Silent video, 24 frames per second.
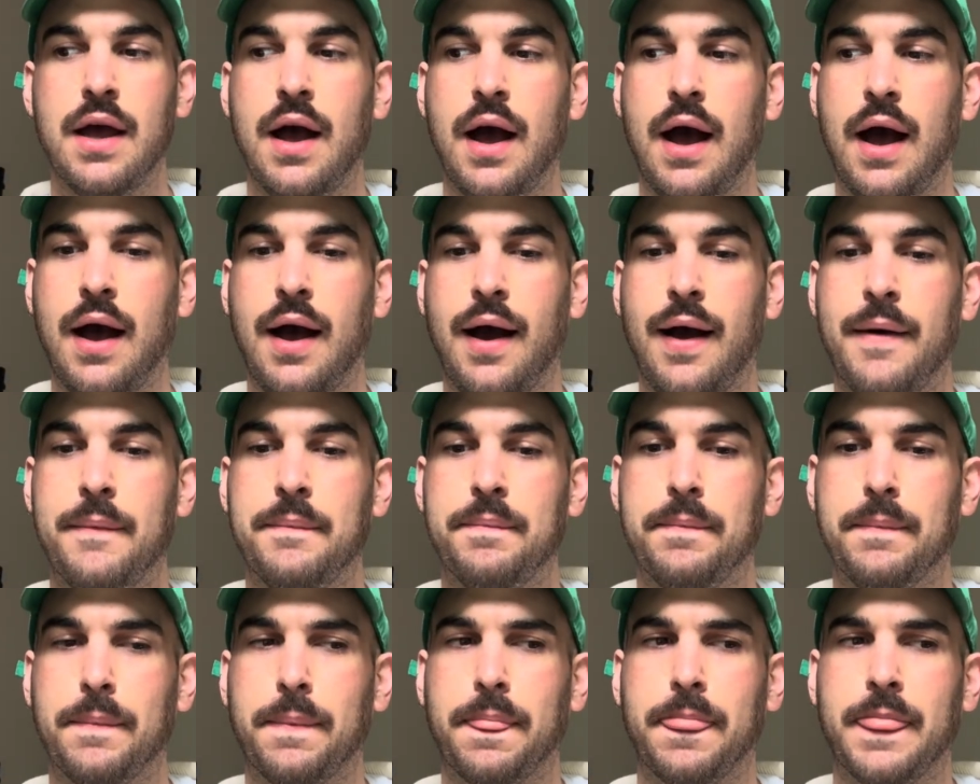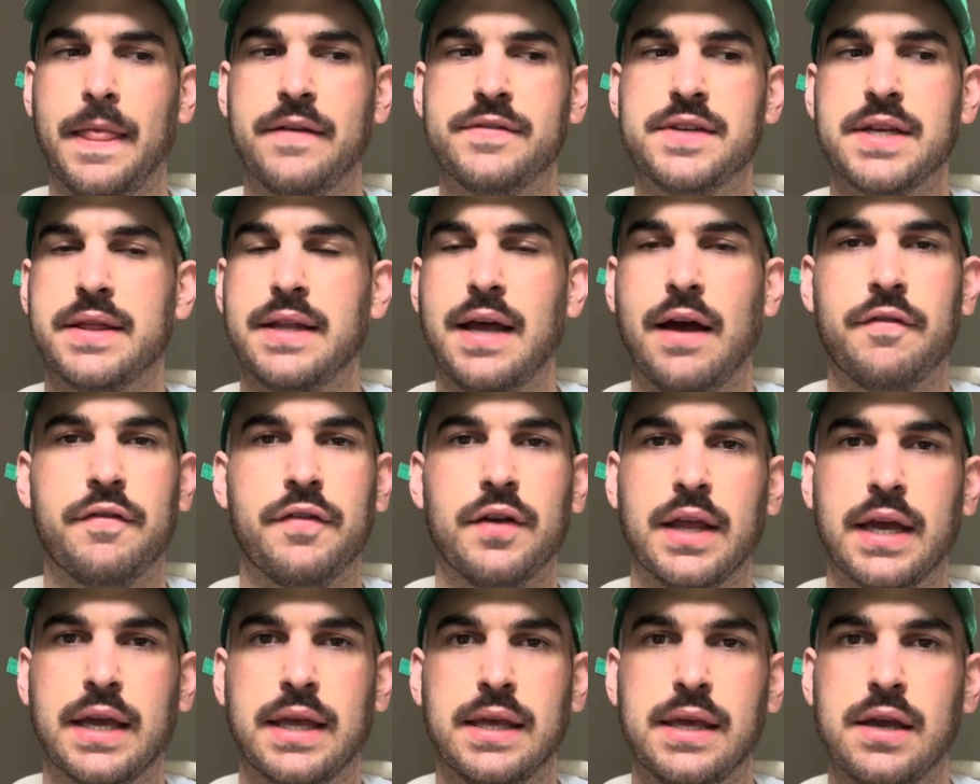I've done that for
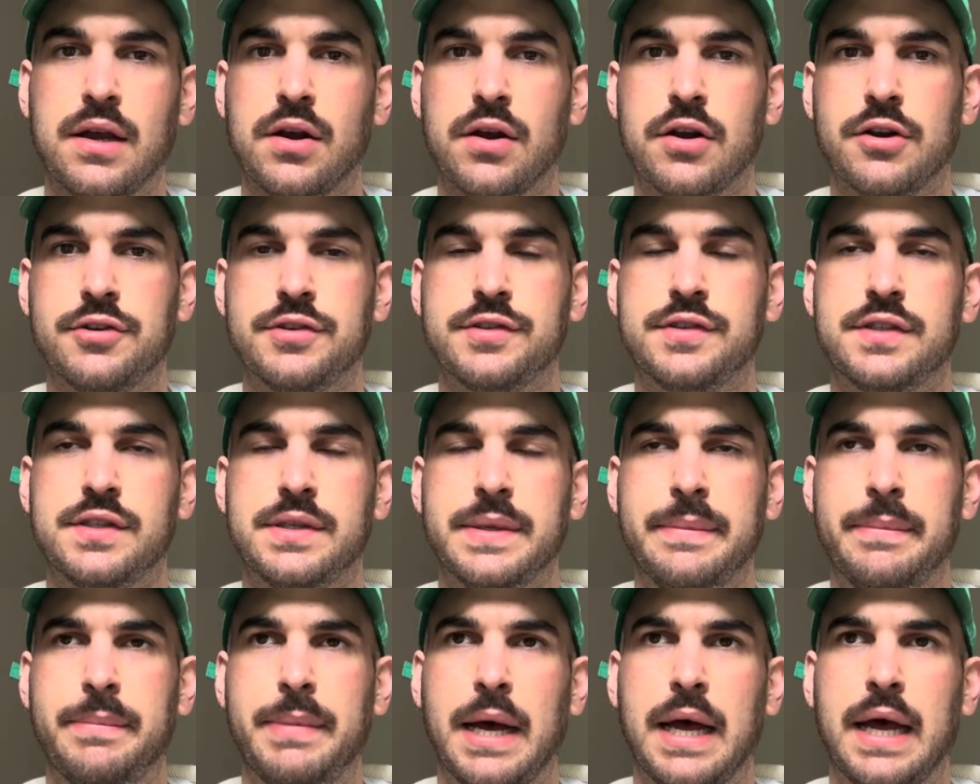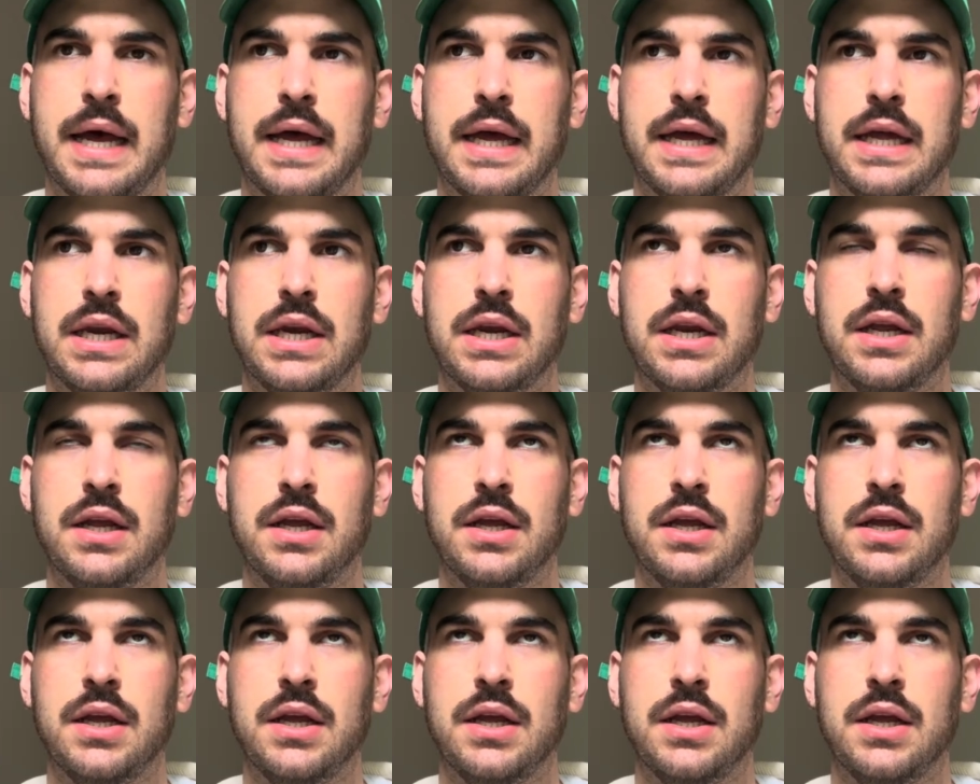like years, but